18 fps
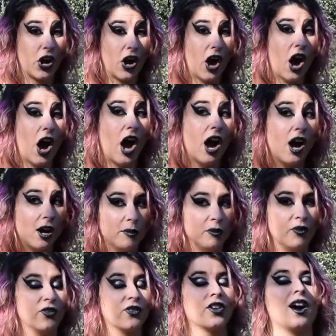a
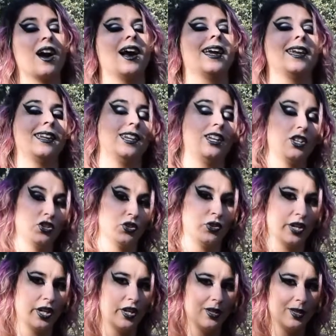hub for hiking
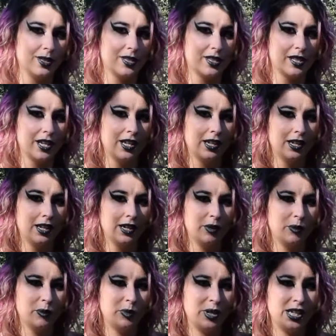trails,
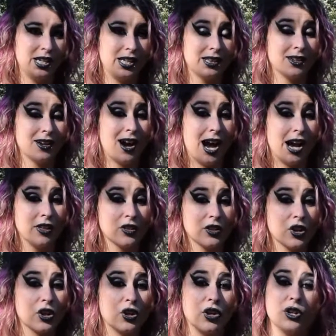meaning they're
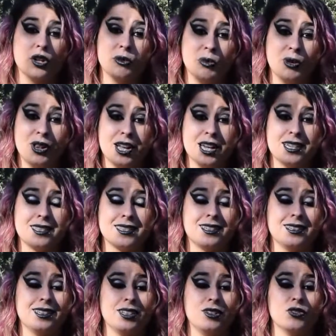either a good place
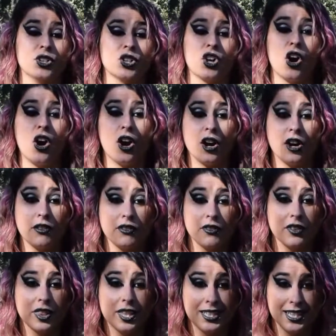to leave your car
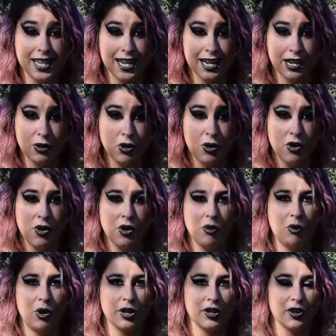for the day
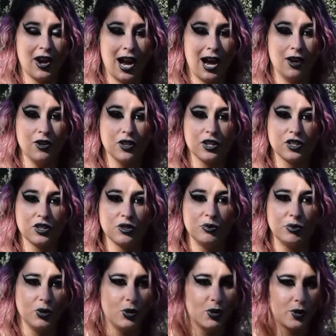while you're out
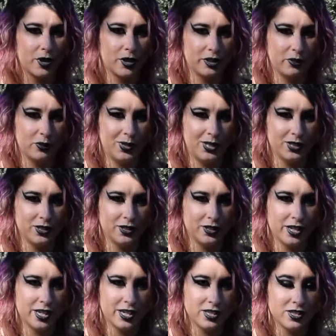exploring the
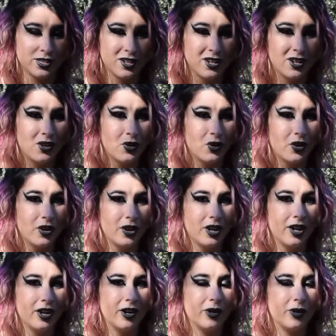wilderness,
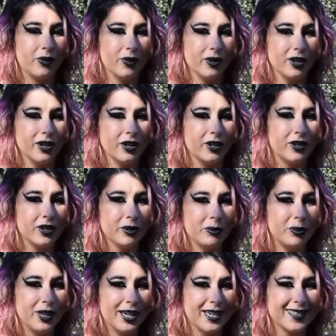or a
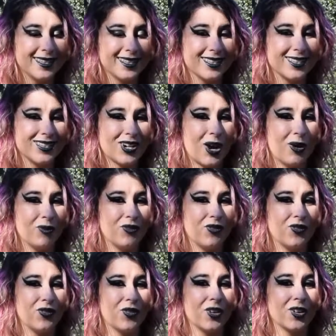good place to stop
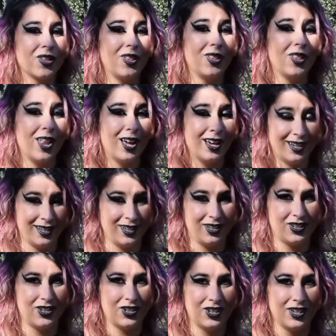for
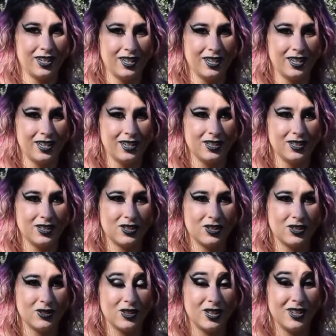lunch
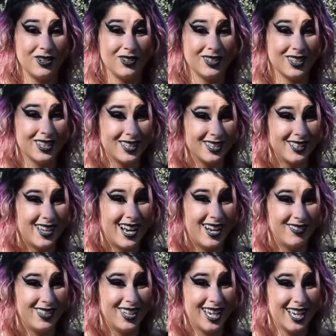so that you still
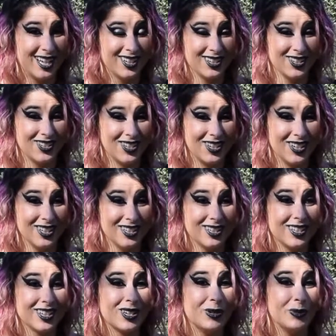have the energy
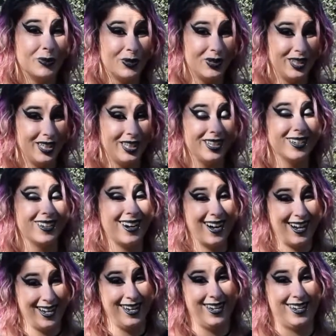to complete your
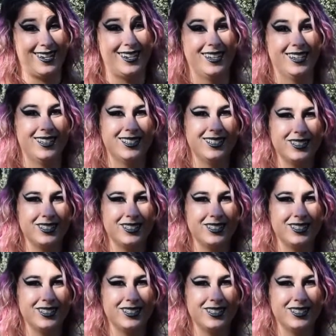hike.